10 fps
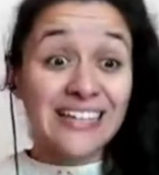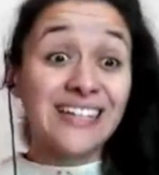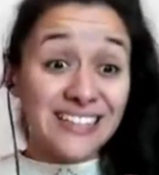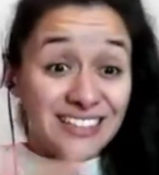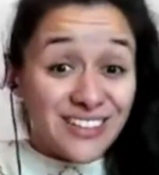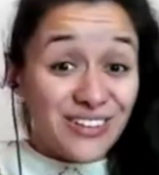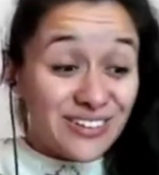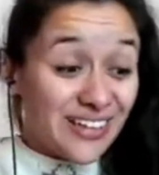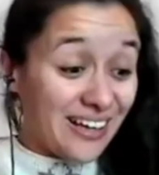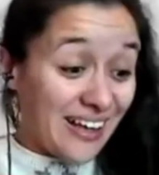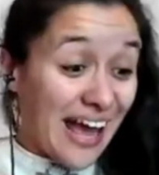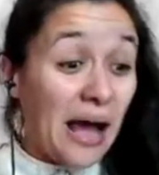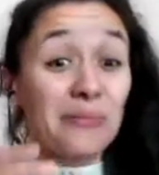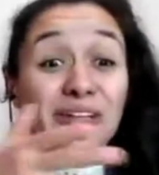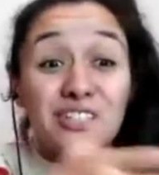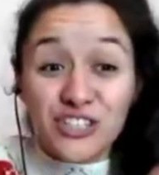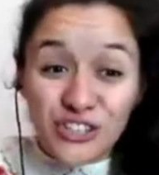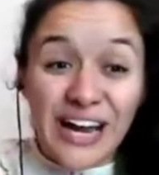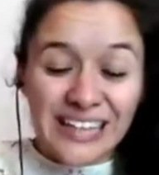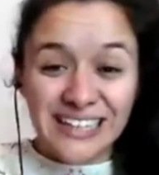this is a new thing. I'm going to
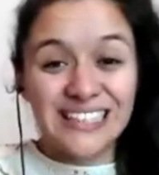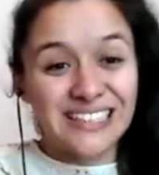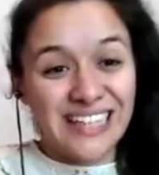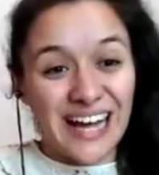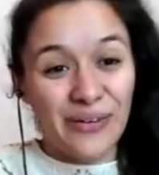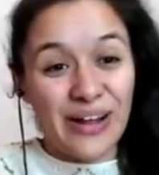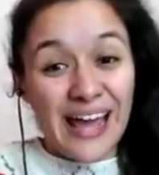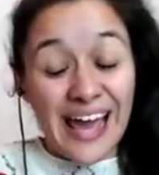try this now.